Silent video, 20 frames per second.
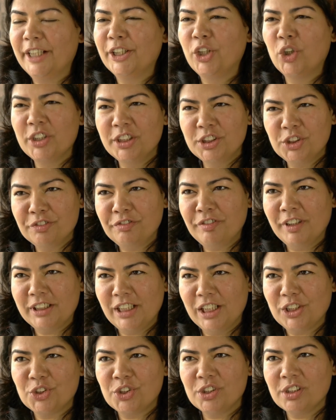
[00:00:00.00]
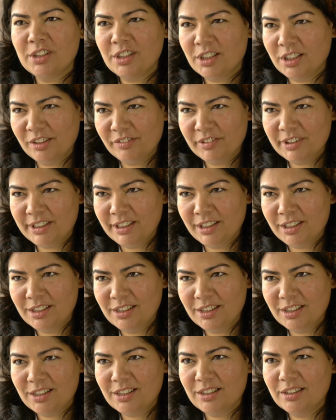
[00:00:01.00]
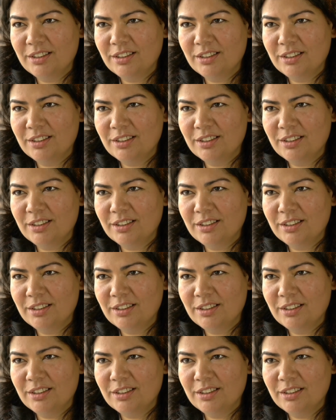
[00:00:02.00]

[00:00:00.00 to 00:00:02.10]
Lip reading: got into financial services